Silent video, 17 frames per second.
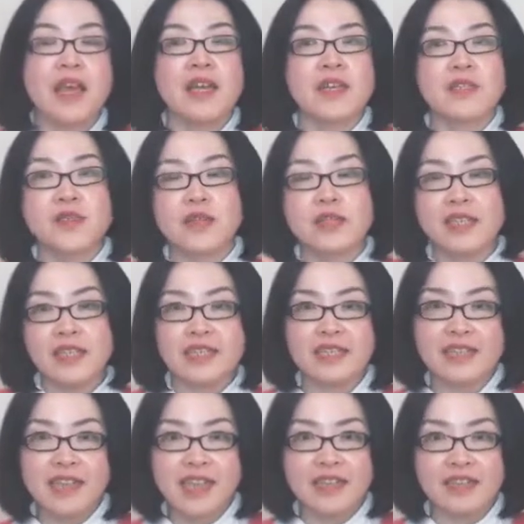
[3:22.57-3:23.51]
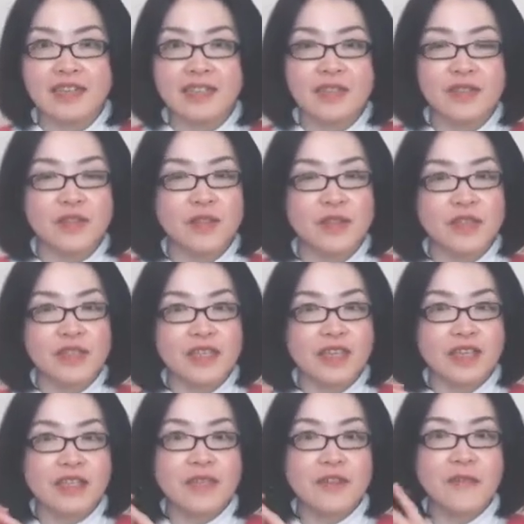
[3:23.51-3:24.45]
so yesterday's
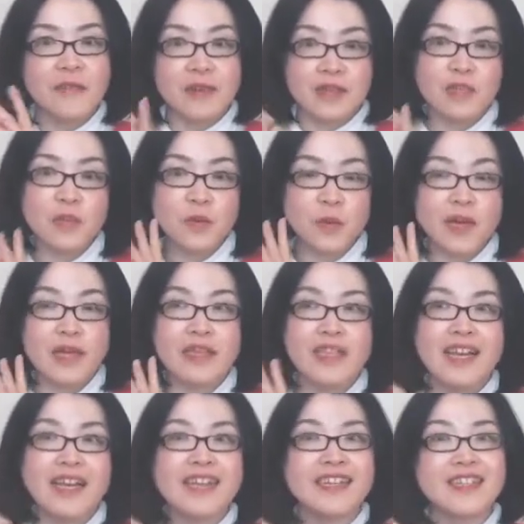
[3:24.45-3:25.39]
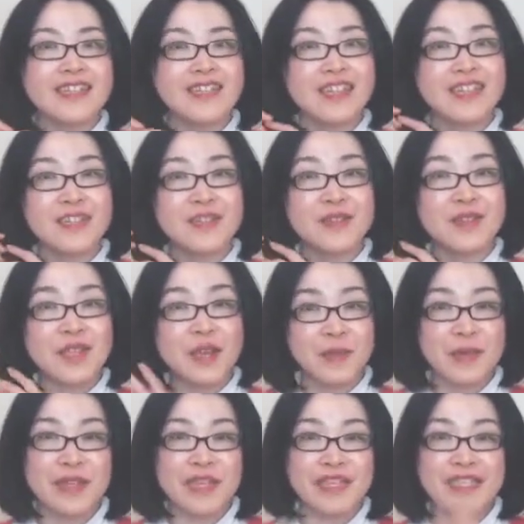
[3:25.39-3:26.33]
the first one, listening to
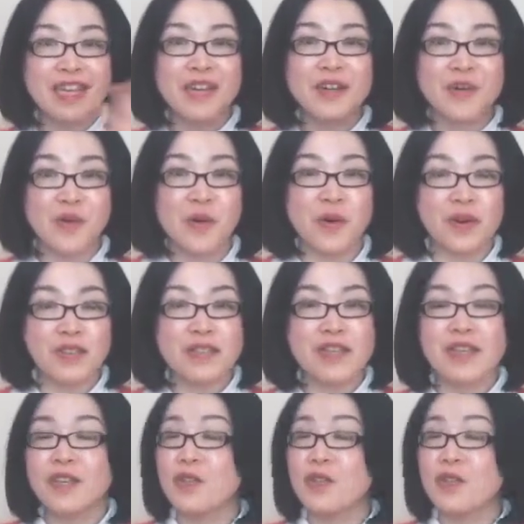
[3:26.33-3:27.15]
Japanese a lot,